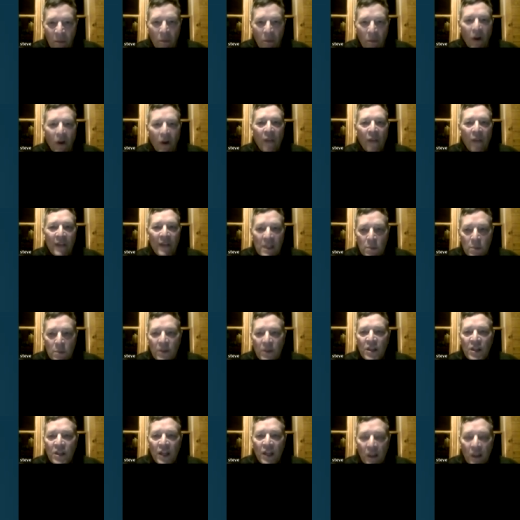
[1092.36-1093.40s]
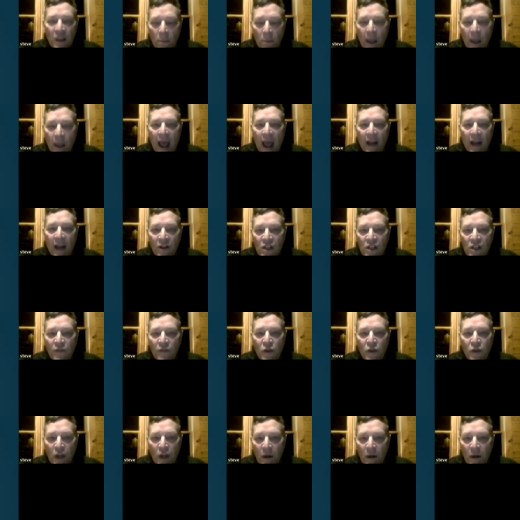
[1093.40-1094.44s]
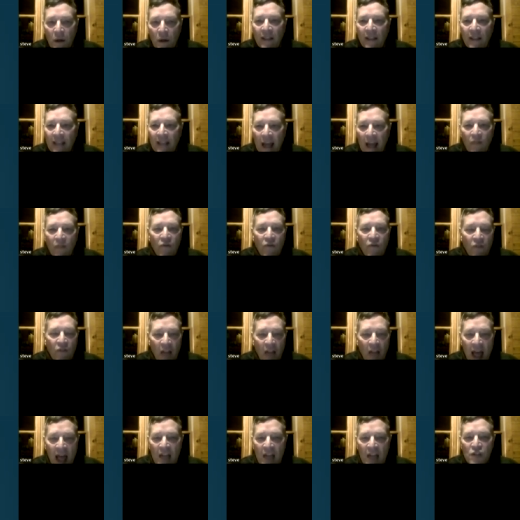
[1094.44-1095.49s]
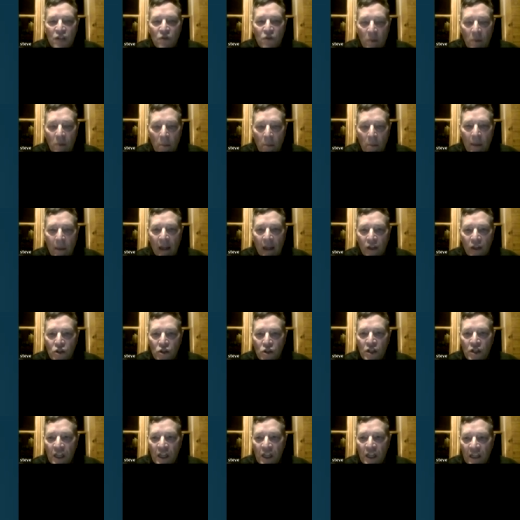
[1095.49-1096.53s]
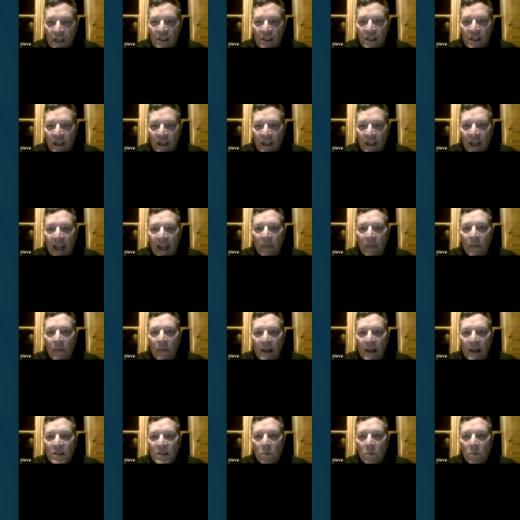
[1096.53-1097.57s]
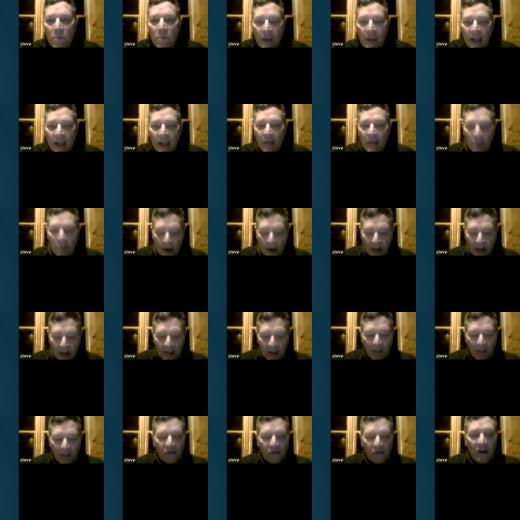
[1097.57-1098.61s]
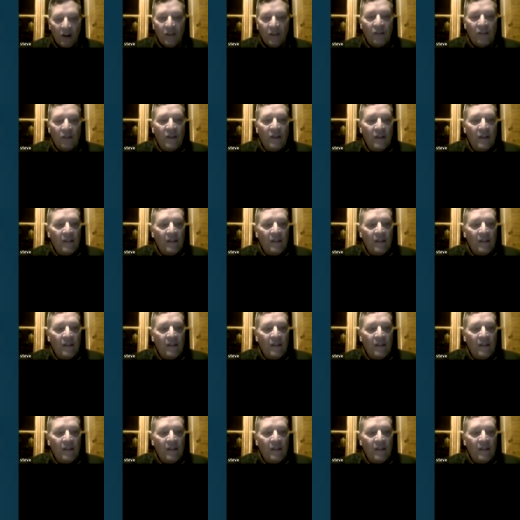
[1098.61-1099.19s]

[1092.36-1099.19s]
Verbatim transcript: but on these particular patterns, if you can get that flash from the metal cheeks, it makes a big, big difference.